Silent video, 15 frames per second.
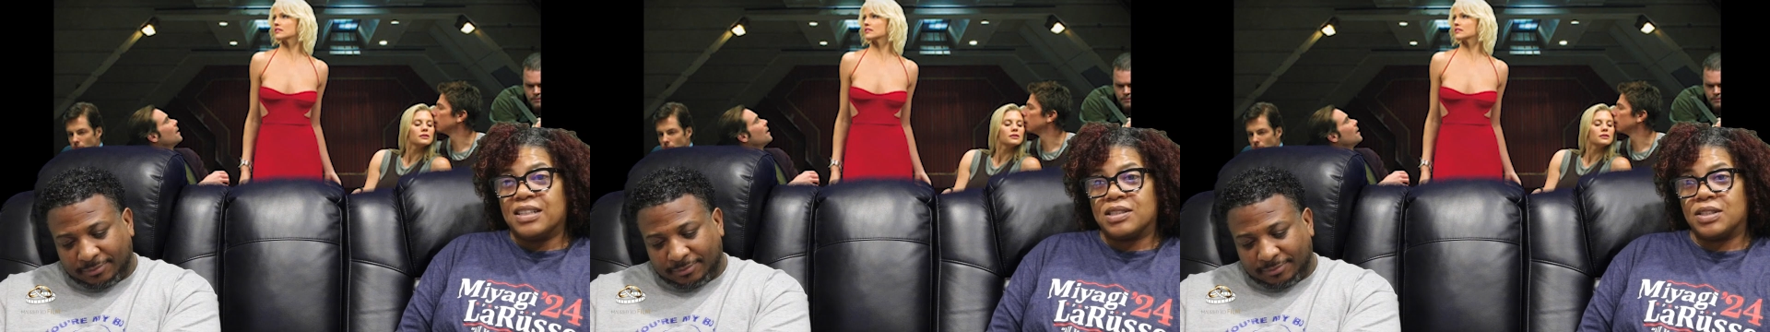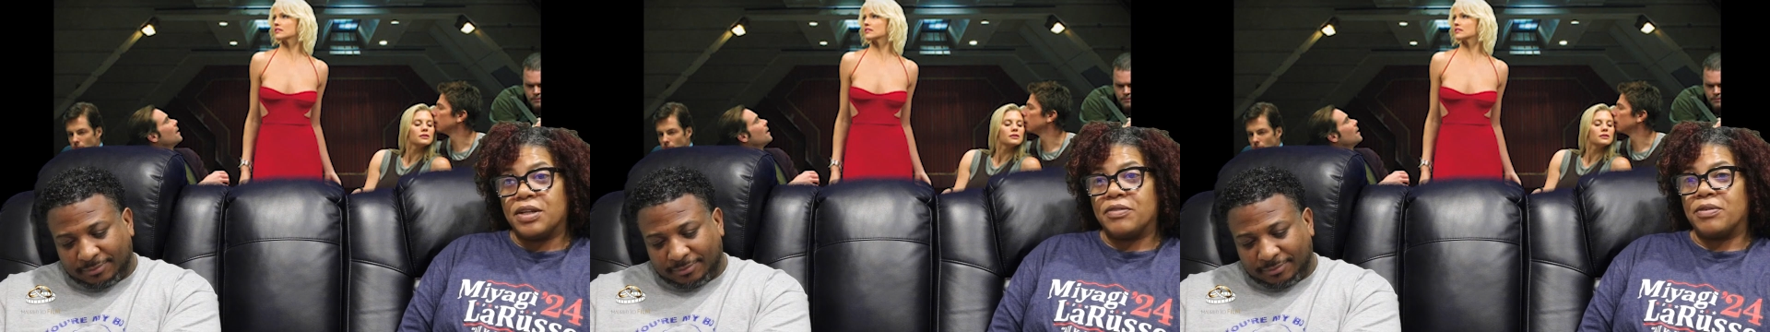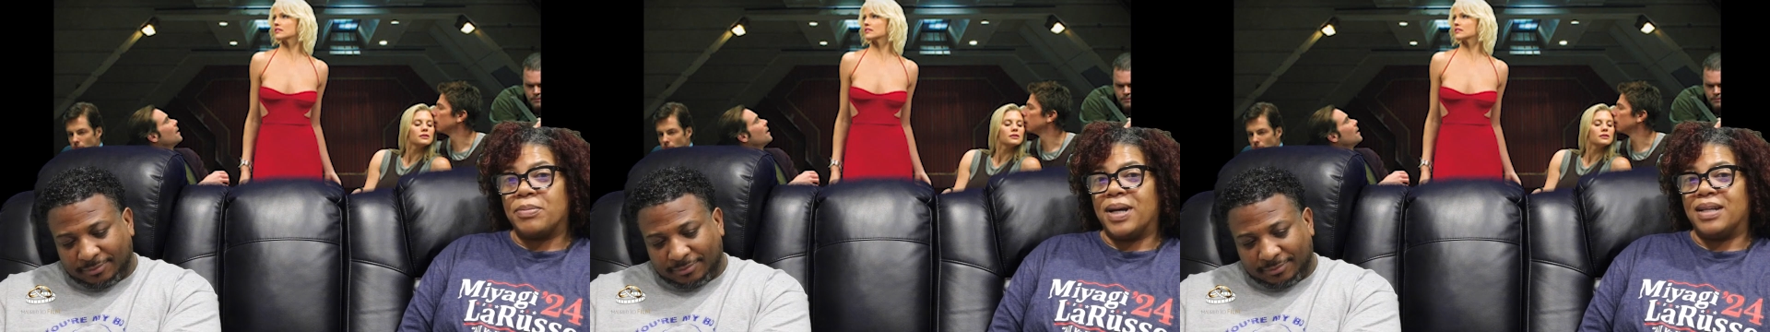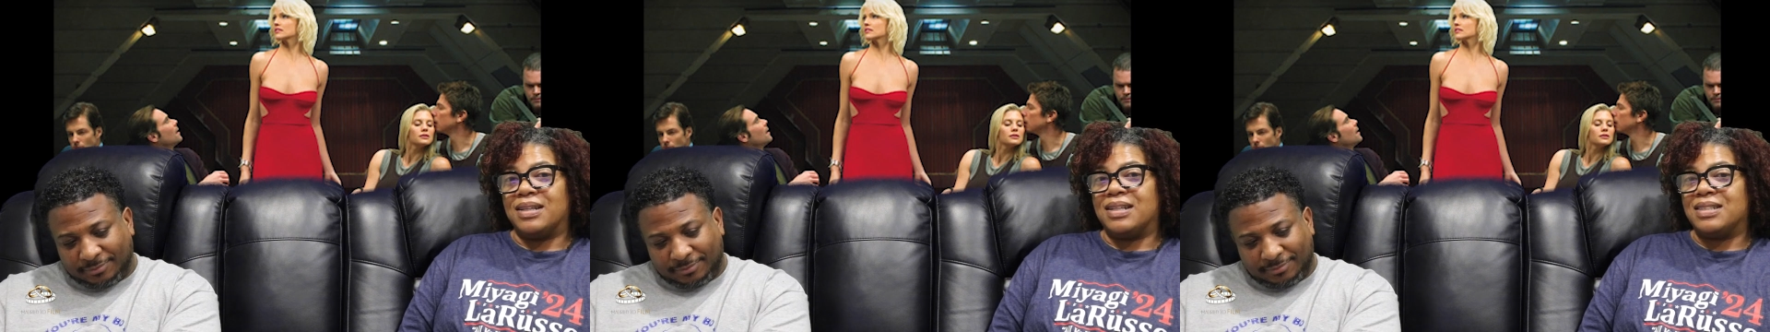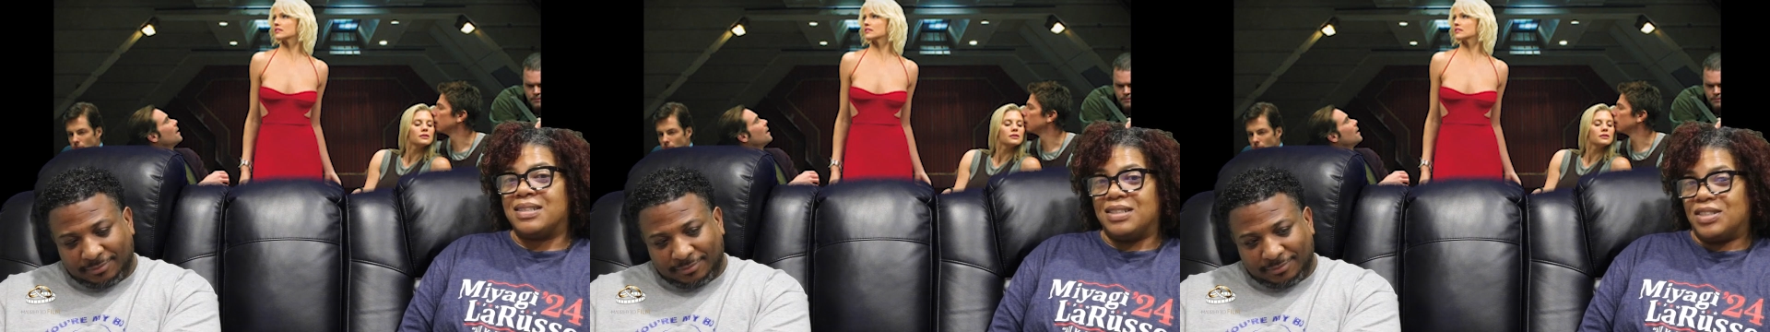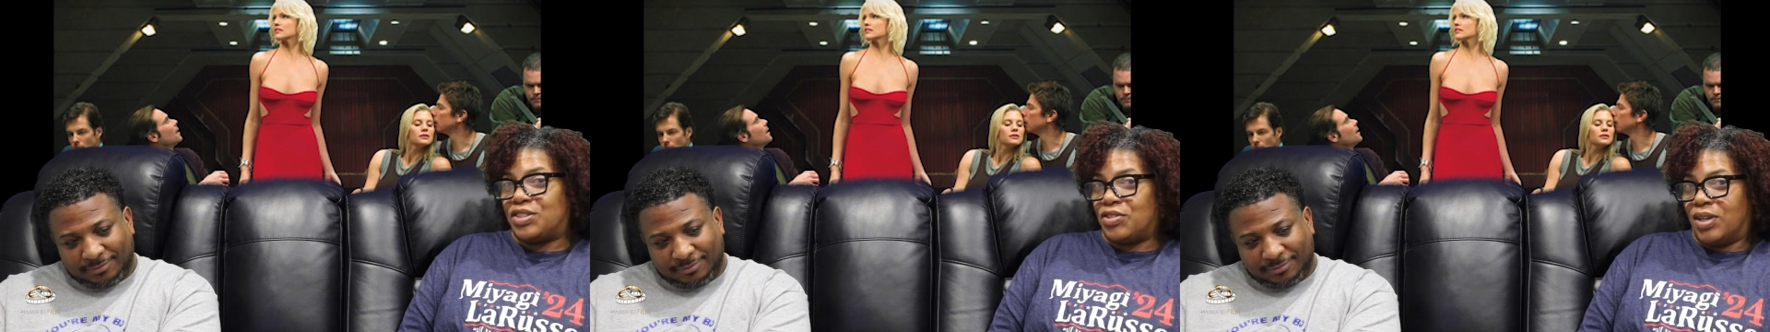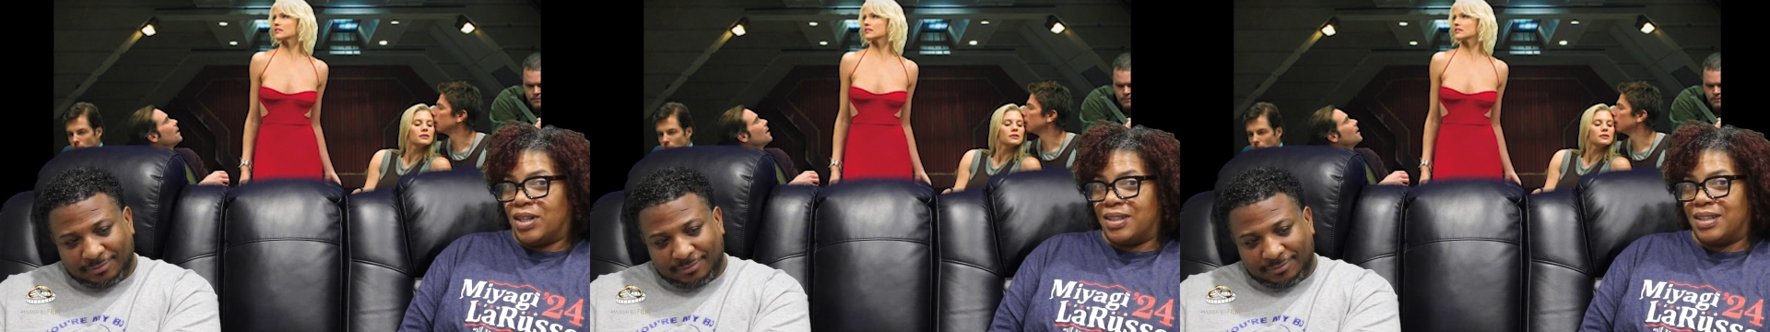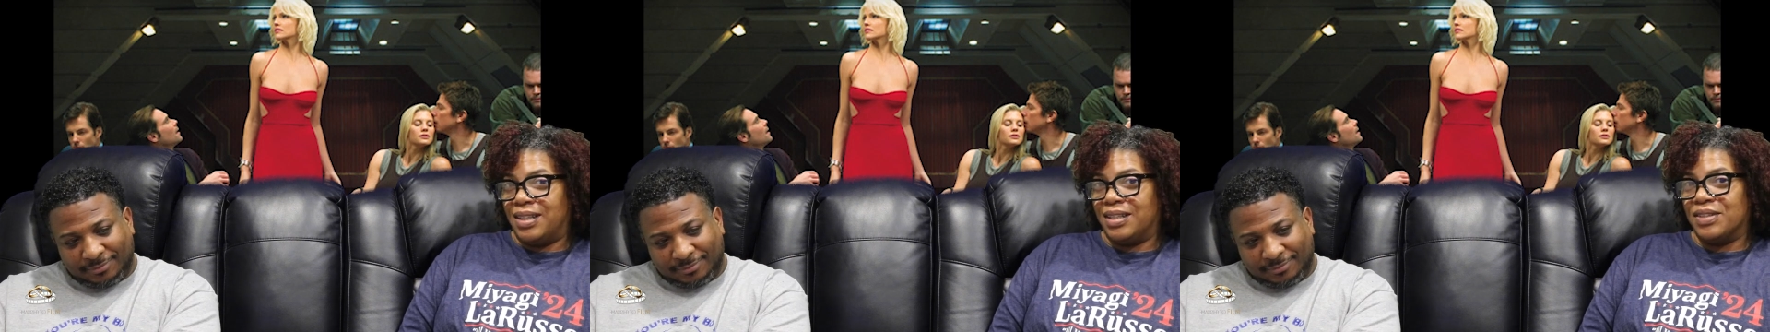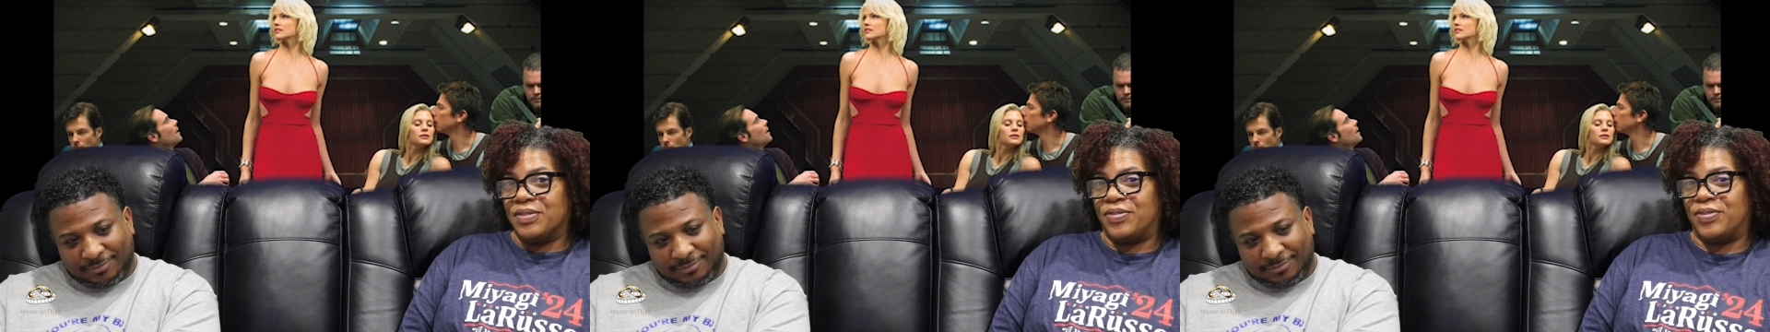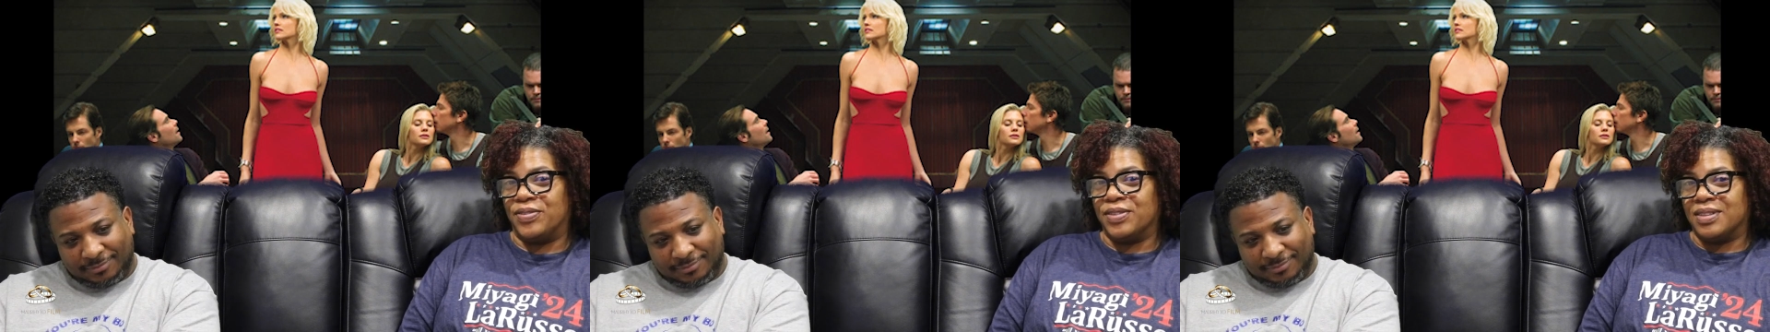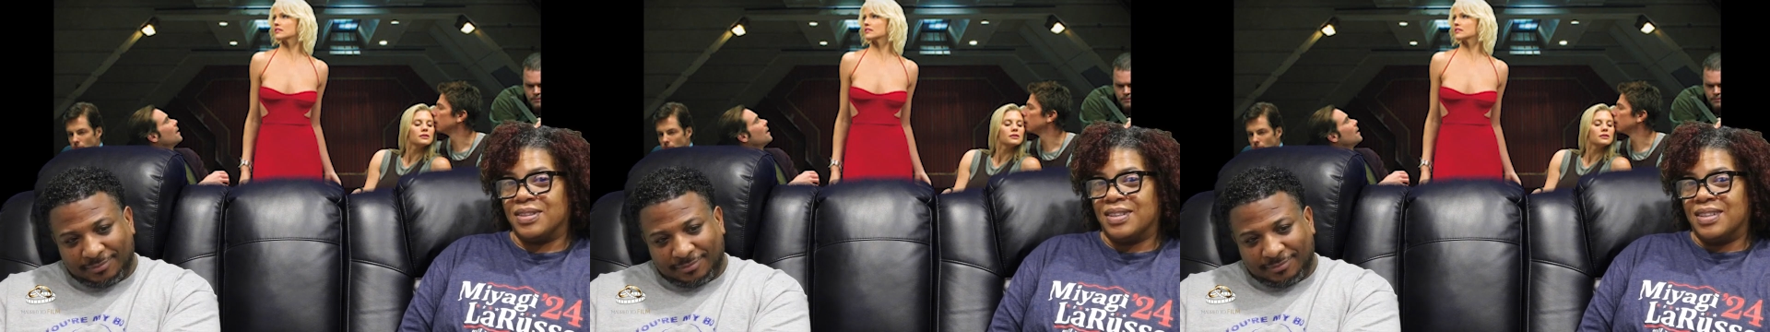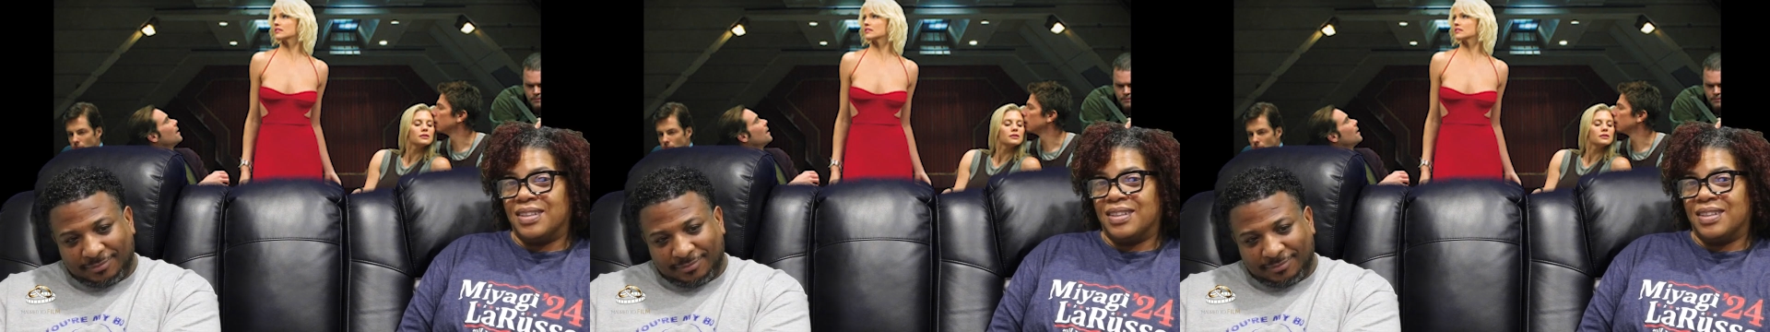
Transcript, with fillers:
Speaker 1: So everybody that she's trying to give